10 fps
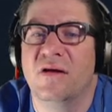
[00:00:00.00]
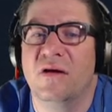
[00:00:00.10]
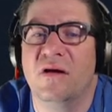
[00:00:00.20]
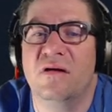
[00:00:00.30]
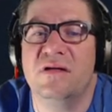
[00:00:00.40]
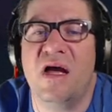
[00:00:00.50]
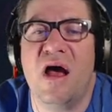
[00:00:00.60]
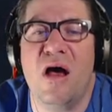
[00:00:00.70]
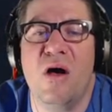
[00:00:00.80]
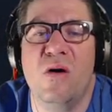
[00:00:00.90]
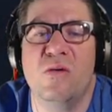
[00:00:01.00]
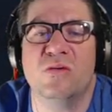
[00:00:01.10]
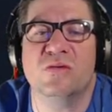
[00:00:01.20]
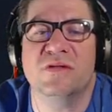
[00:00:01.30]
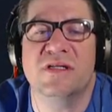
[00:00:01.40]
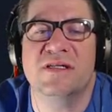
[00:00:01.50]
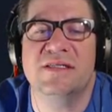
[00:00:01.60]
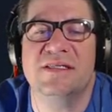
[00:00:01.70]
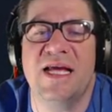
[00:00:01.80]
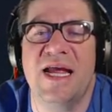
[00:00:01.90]
Oh no!
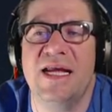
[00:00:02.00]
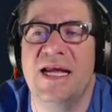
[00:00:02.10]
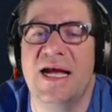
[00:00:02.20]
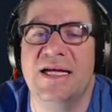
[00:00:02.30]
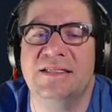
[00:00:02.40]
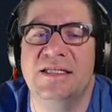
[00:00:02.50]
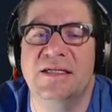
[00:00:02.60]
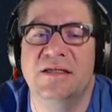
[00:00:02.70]
Dang it!